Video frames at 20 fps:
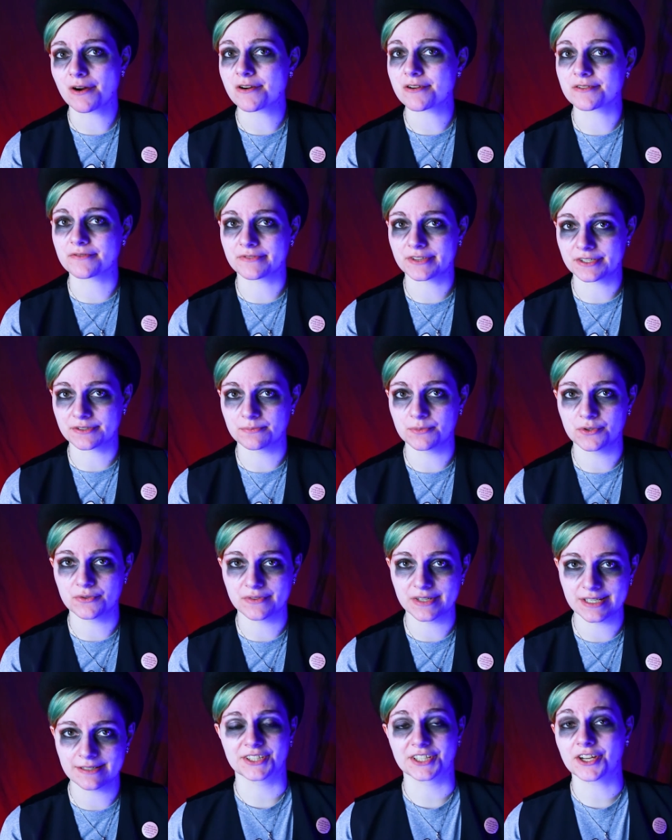part of this
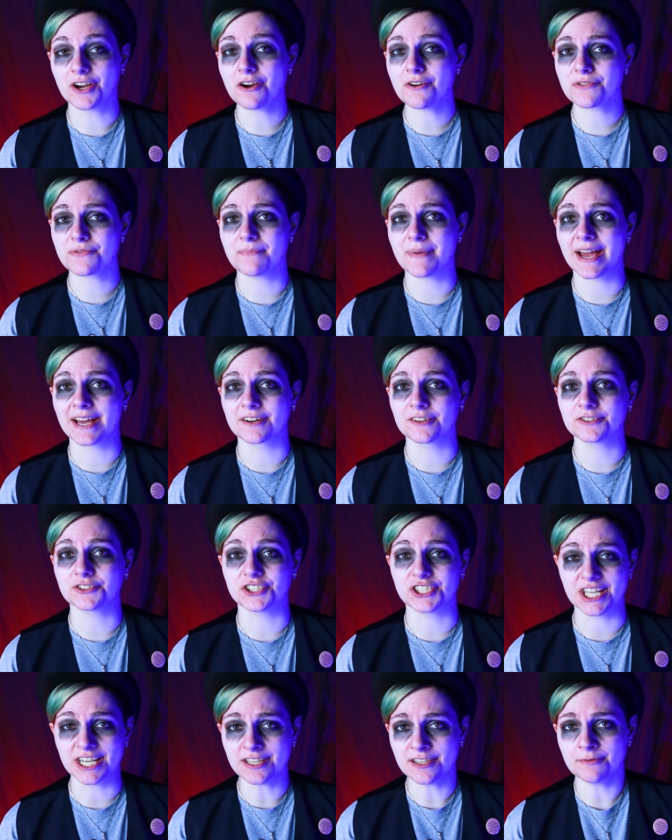movie. The Garth Manor
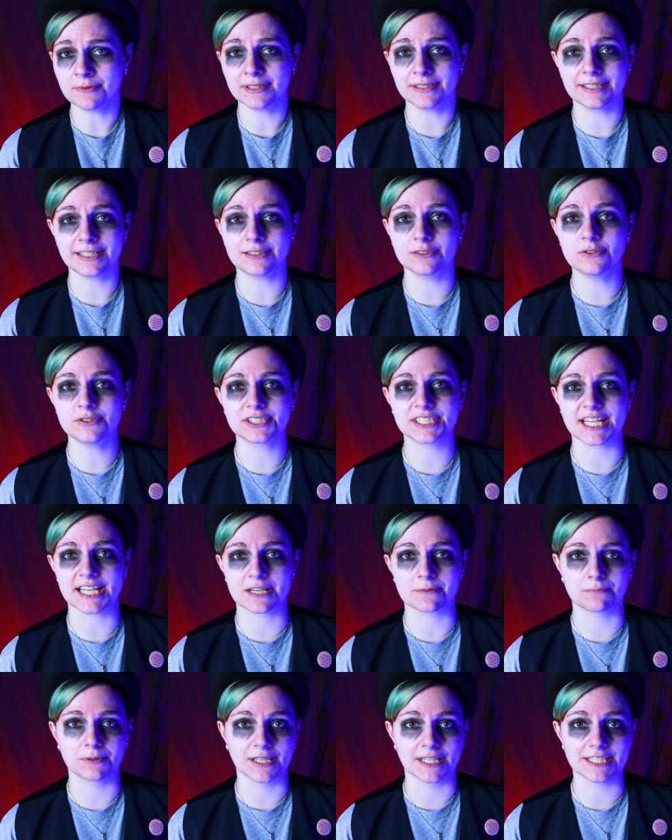genuinely looks
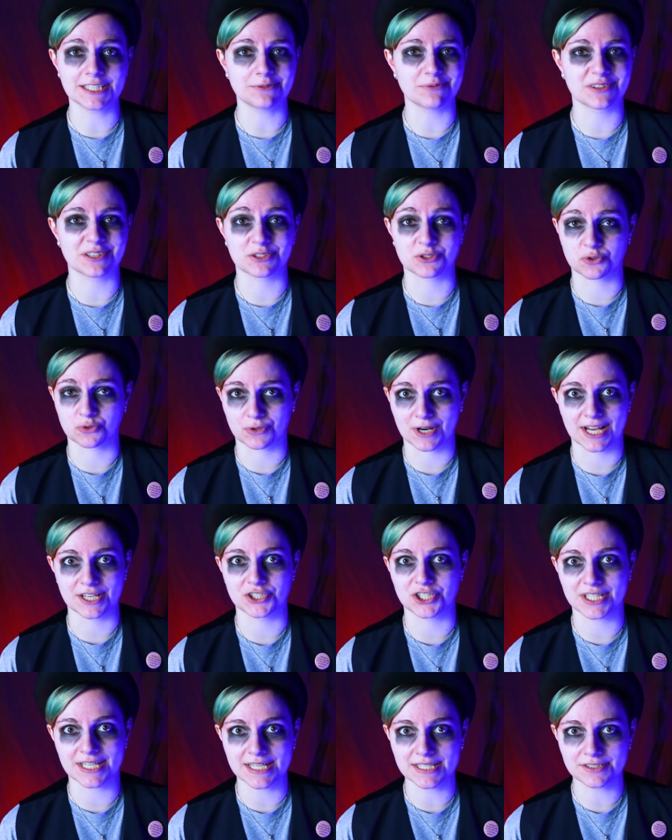like a place with a
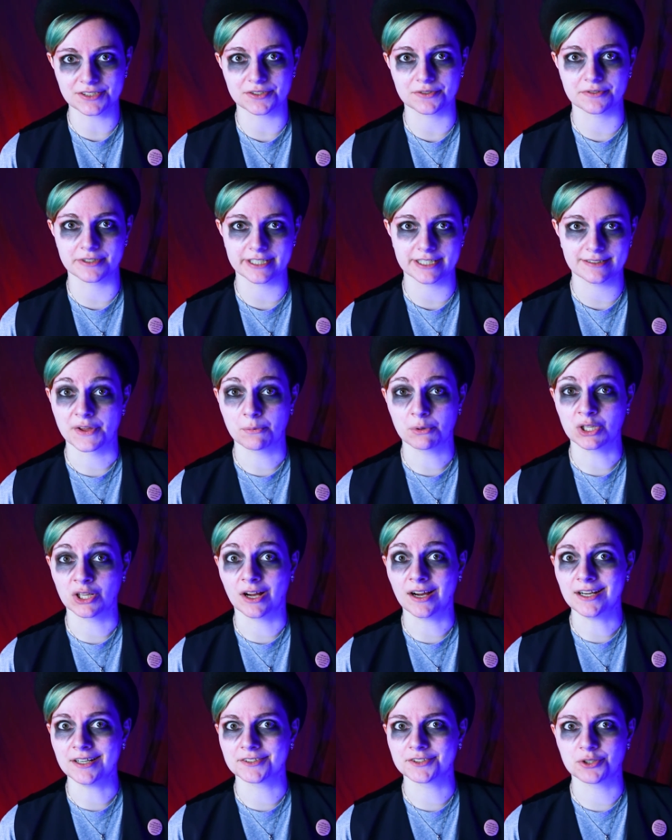tragic history that will
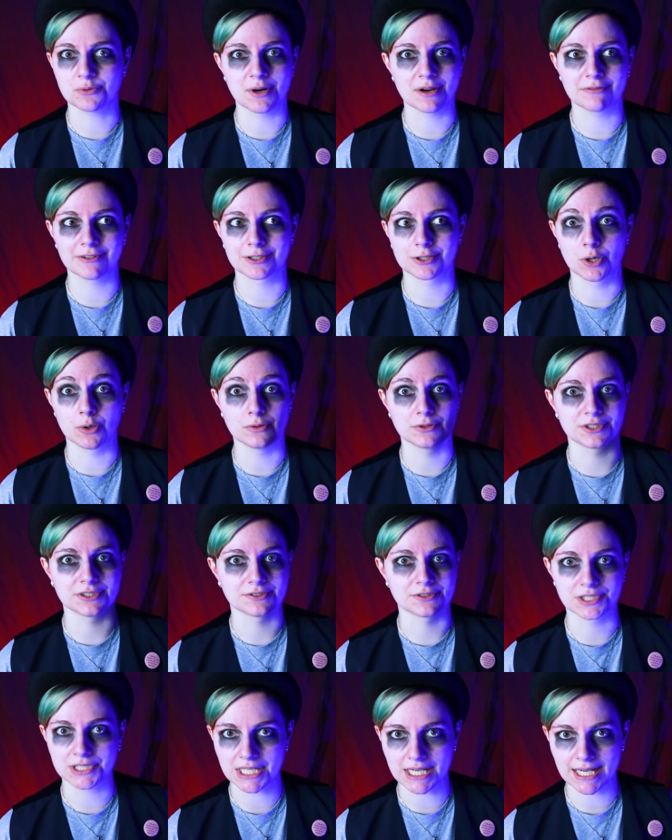haunt whoever goes
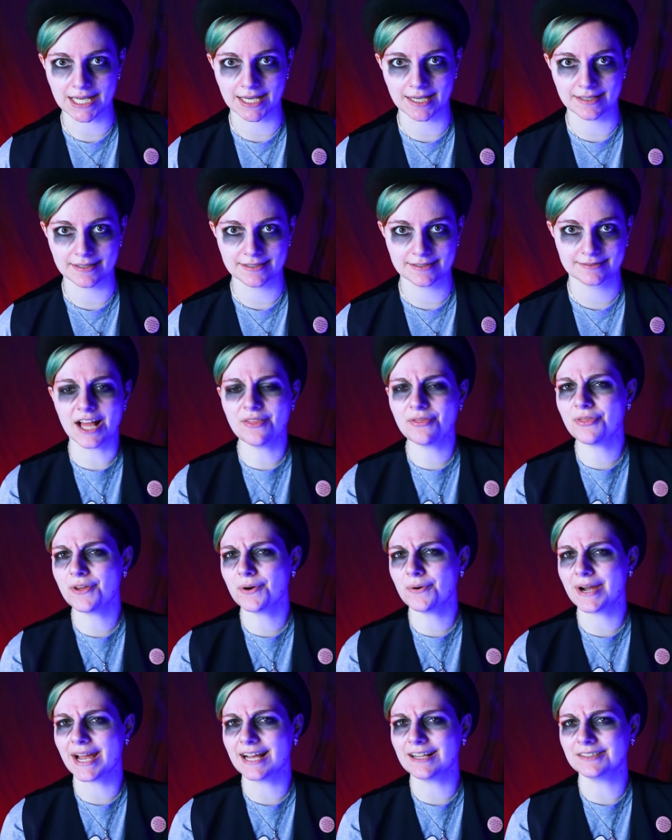inside. And
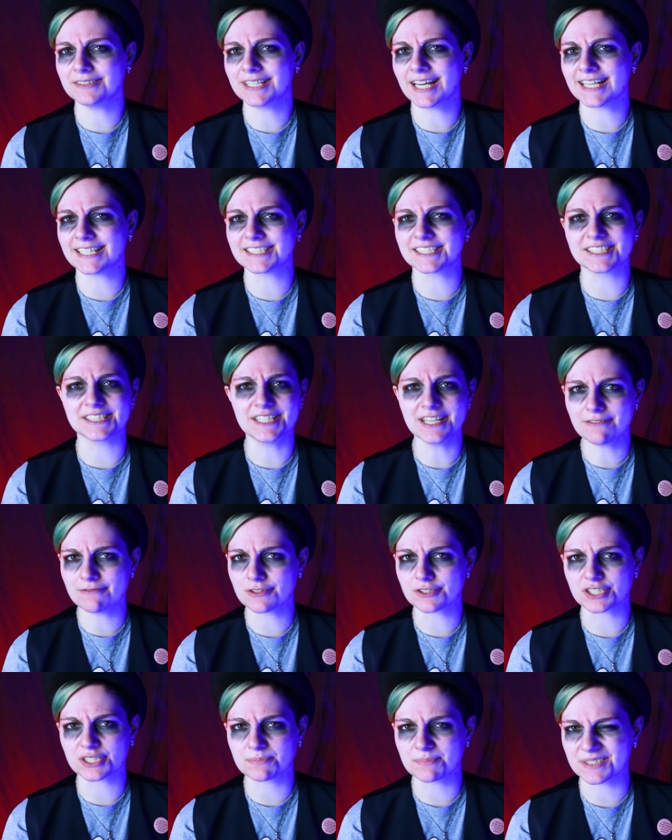though Hell Night's
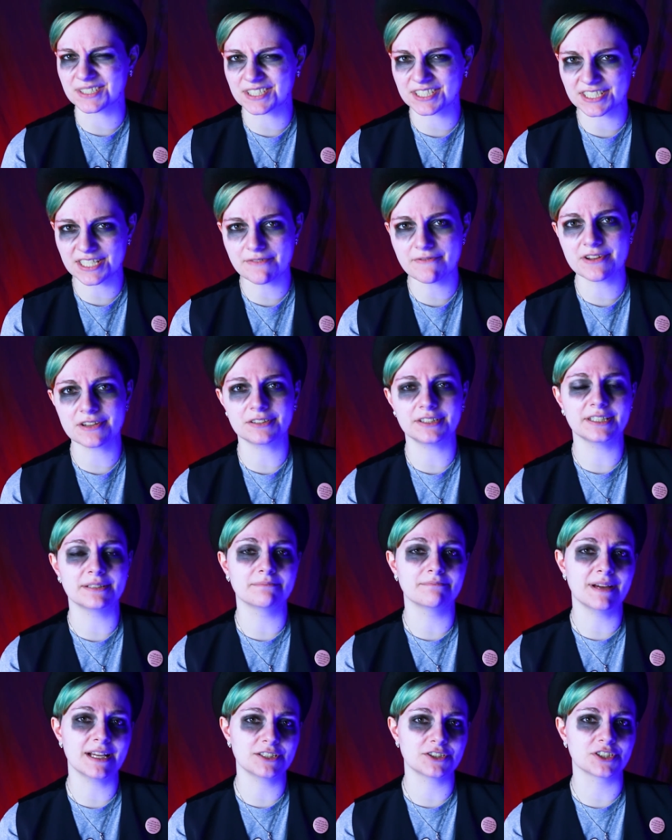never specifically
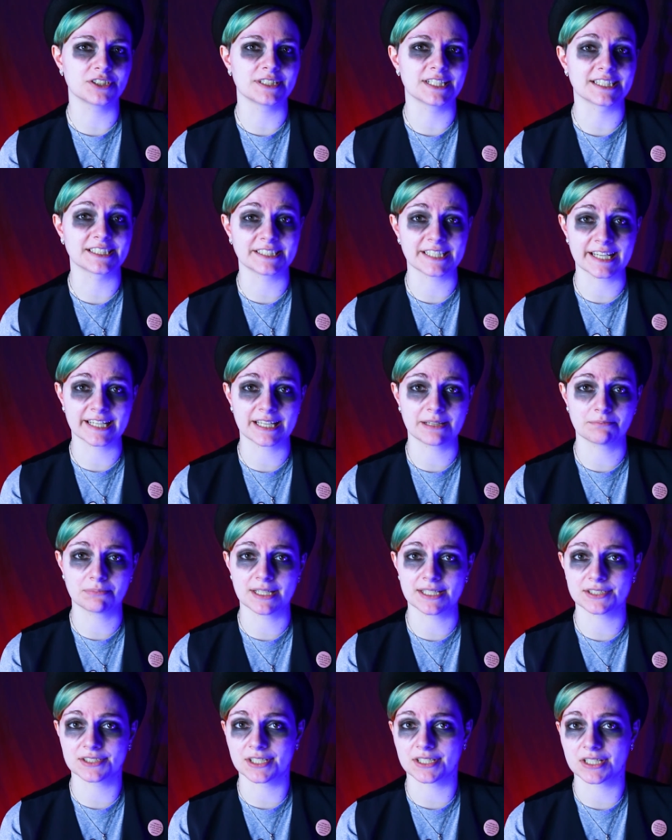mentioned as taking
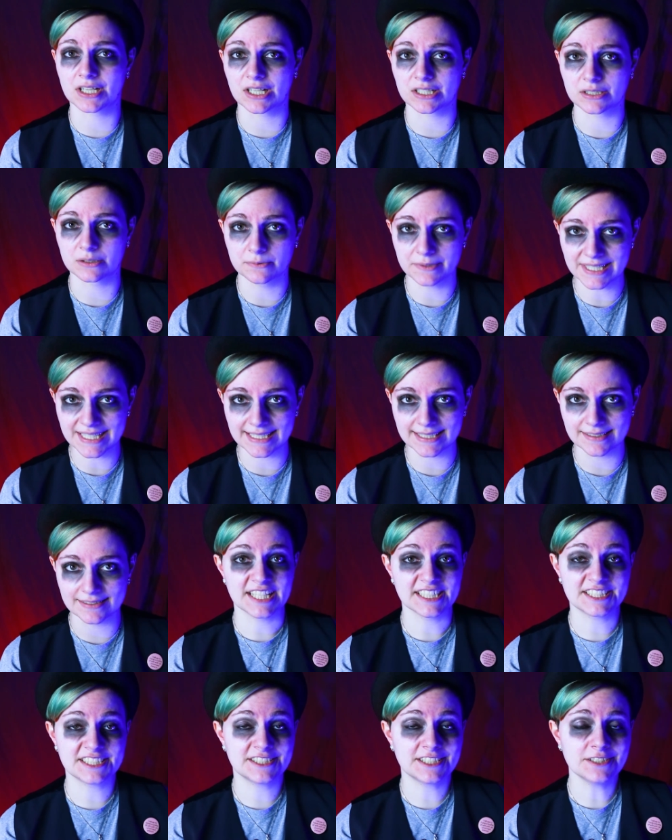place on Halloween,
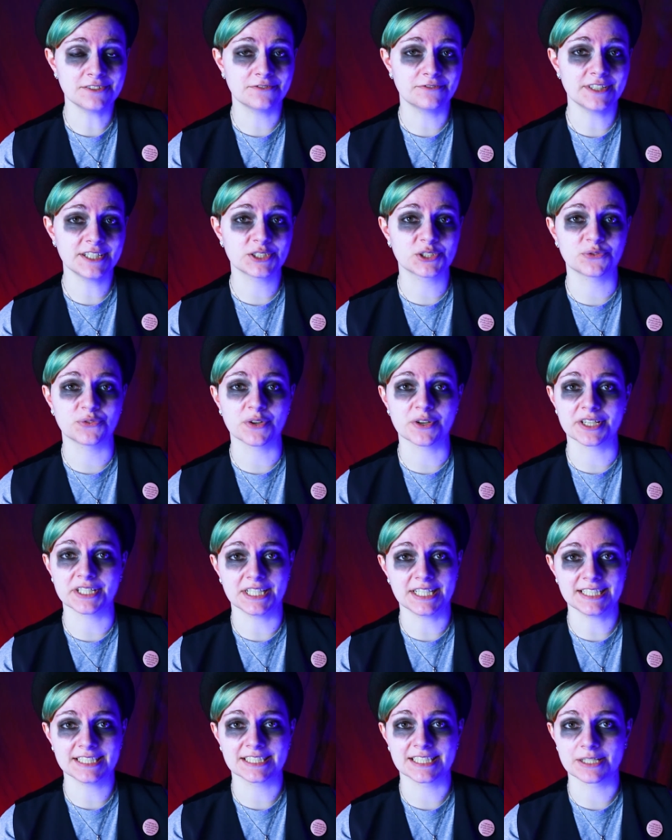it still fits very
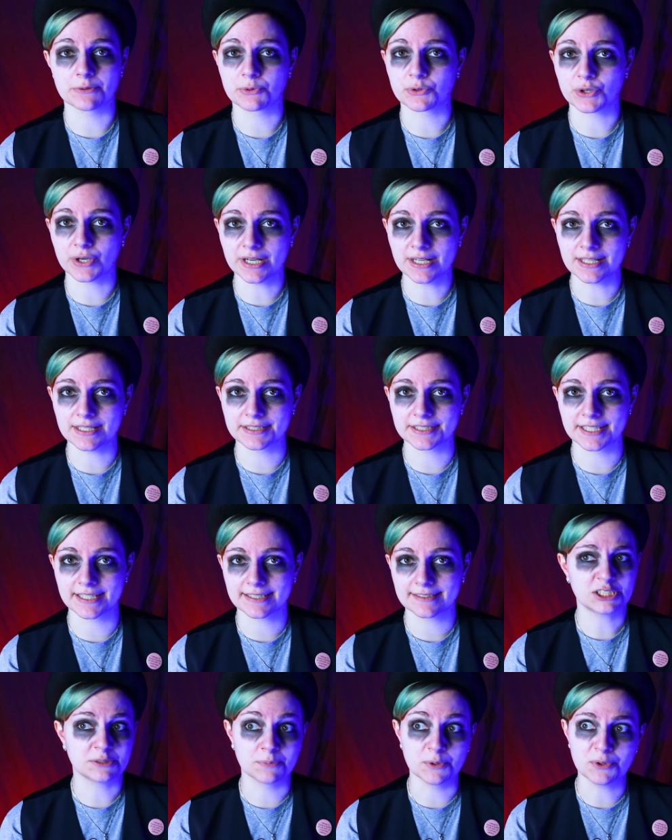nicely with the
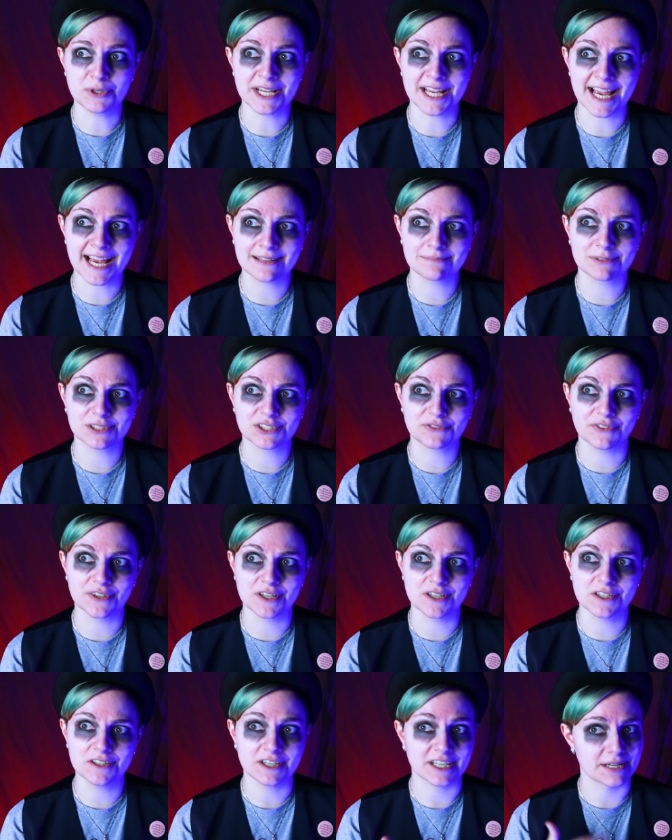holiday. Spooky atmosphere,